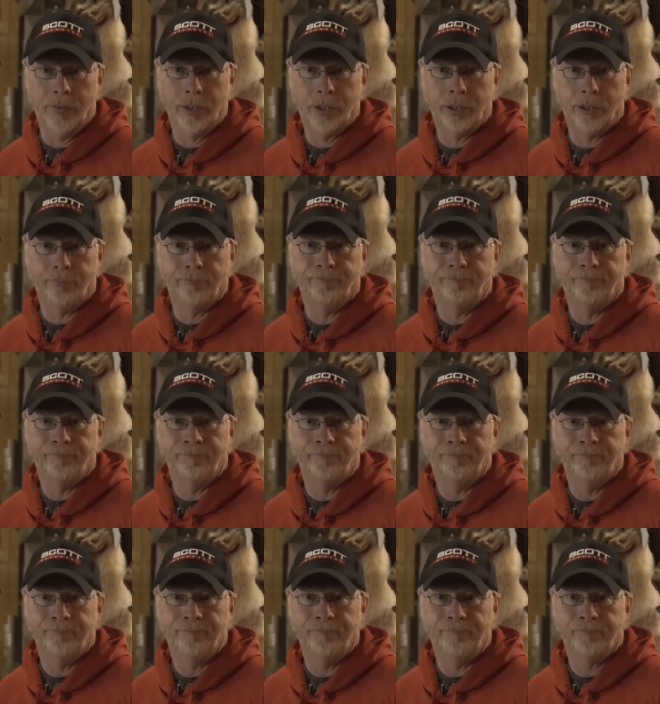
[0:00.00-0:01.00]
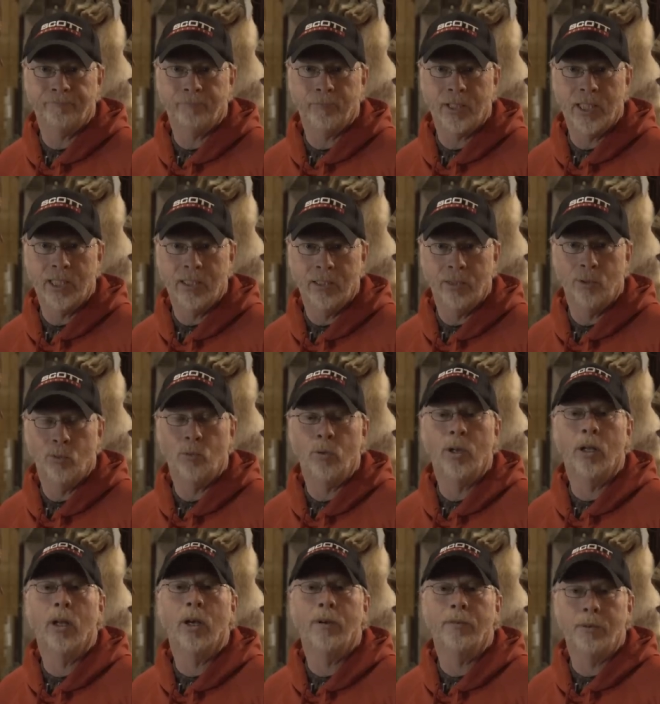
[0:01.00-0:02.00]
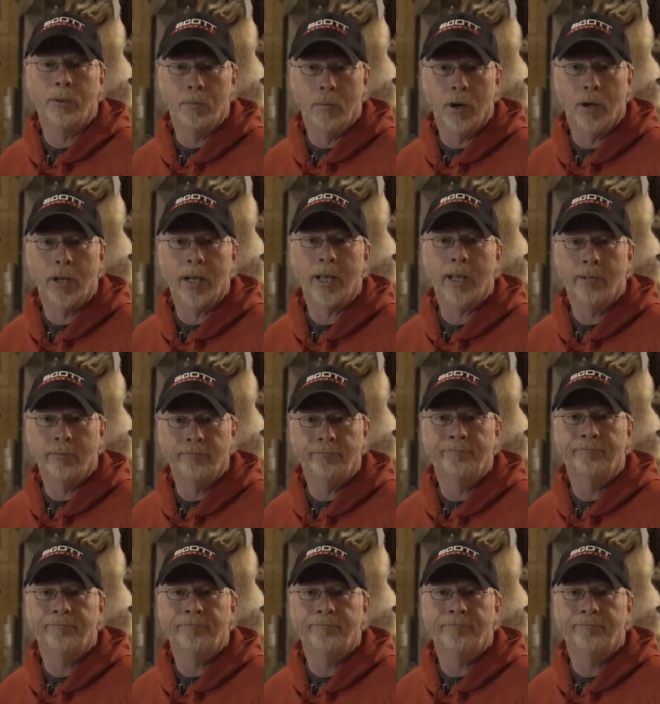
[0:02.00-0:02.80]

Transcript: of us. We love you, buddy.